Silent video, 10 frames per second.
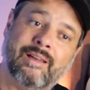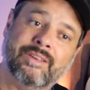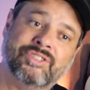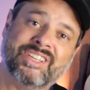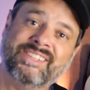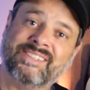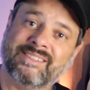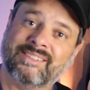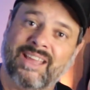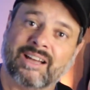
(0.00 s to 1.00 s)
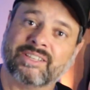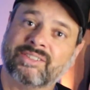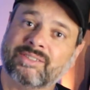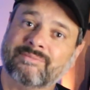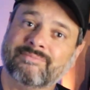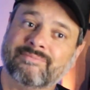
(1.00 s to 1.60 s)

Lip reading: it just sucks.